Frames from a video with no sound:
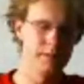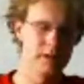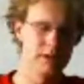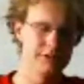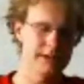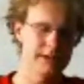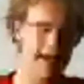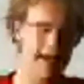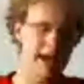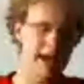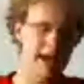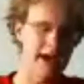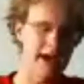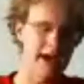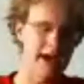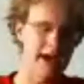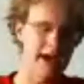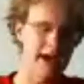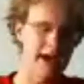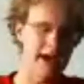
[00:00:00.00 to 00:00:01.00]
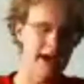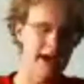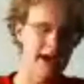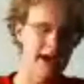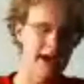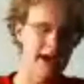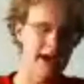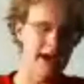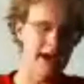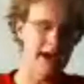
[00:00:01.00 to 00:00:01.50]
So yeah, if you want it, let
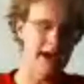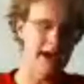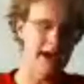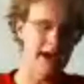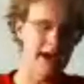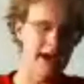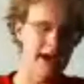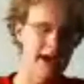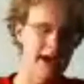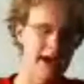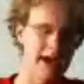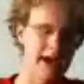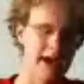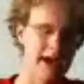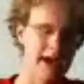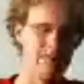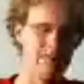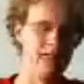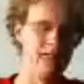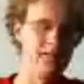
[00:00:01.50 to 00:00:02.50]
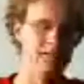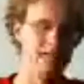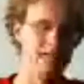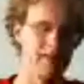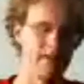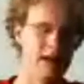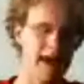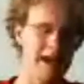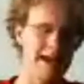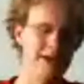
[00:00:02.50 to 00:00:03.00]
me know.
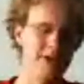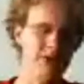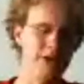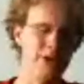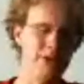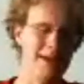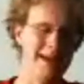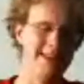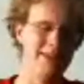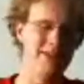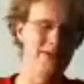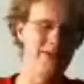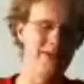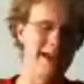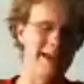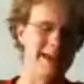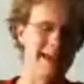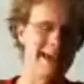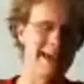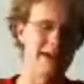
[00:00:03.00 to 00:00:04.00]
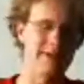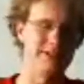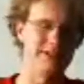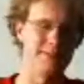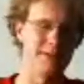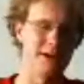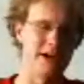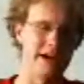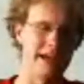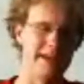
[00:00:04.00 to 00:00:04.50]
I know you made the Give fake. the
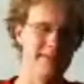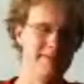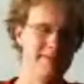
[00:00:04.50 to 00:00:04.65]
RBR if you